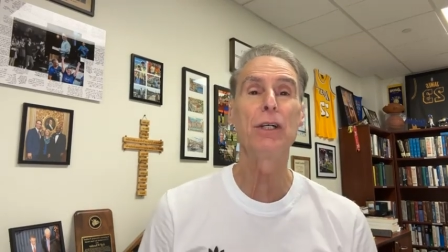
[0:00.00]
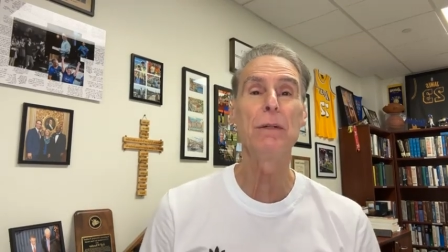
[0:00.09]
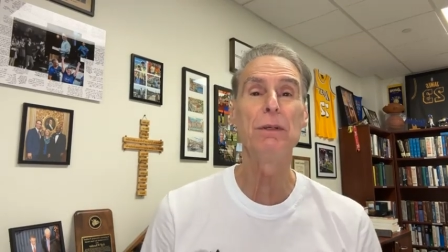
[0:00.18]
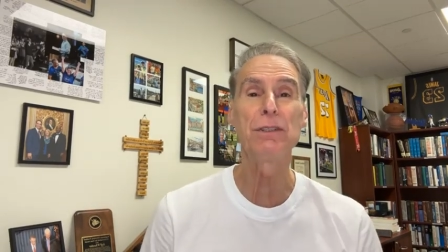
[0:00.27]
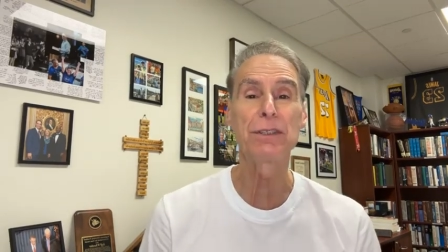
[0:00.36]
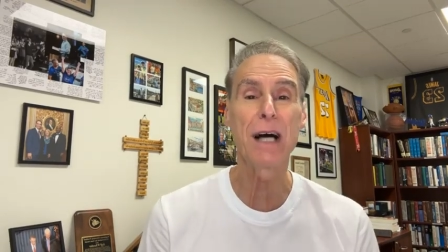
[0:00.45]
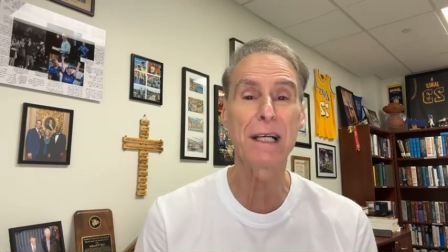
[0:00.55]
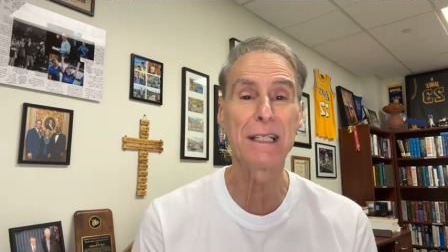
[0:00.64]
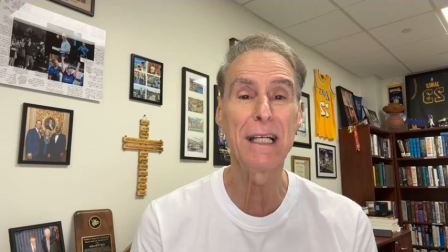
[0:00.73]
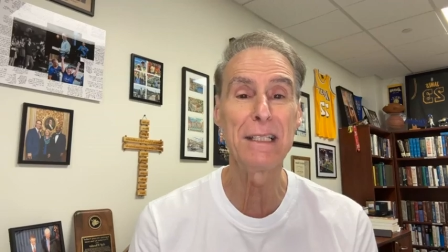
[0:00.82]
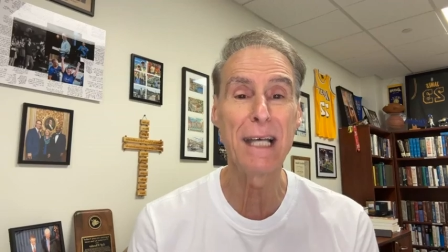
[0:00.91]
You can be
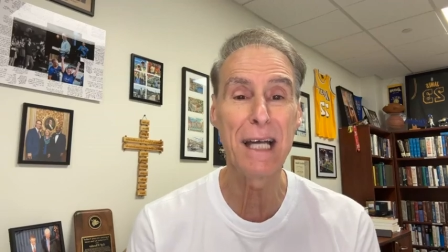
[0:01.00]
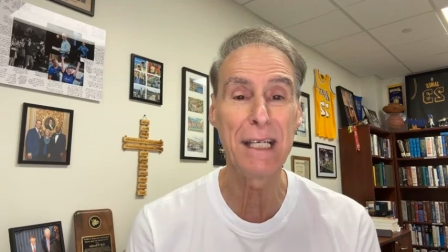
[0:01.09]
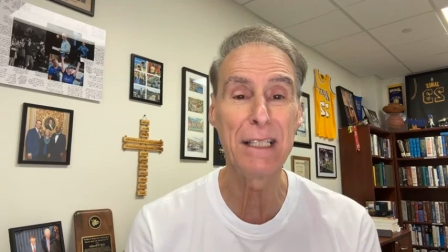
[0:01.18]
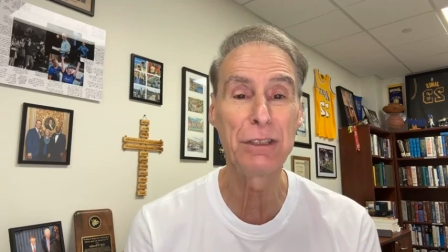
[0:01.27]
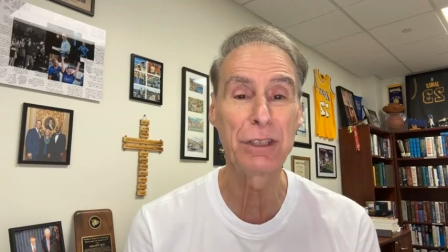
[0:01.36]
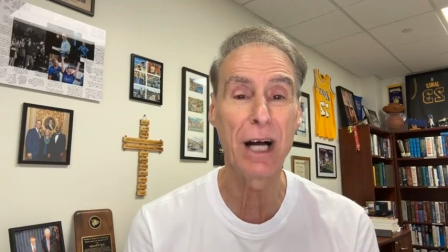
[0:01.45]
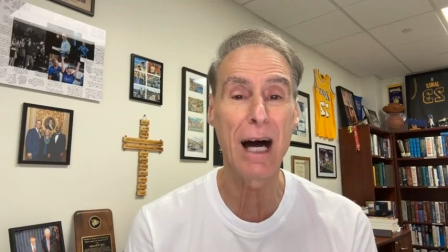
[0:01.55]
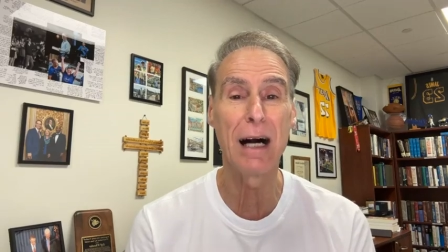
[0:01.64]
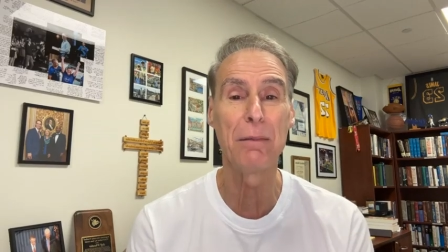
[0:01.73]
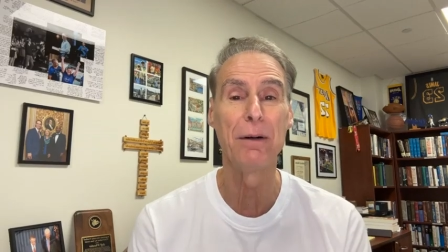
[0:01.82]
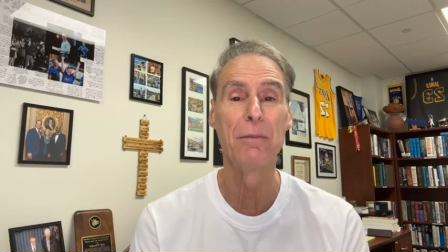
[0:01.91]
stuck in a dead end
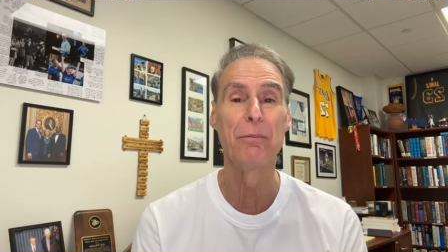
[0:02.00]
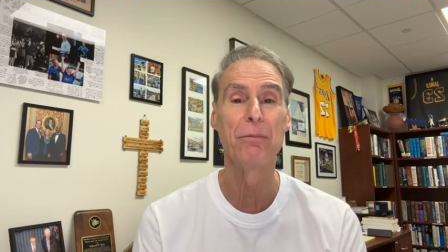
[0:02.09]
job.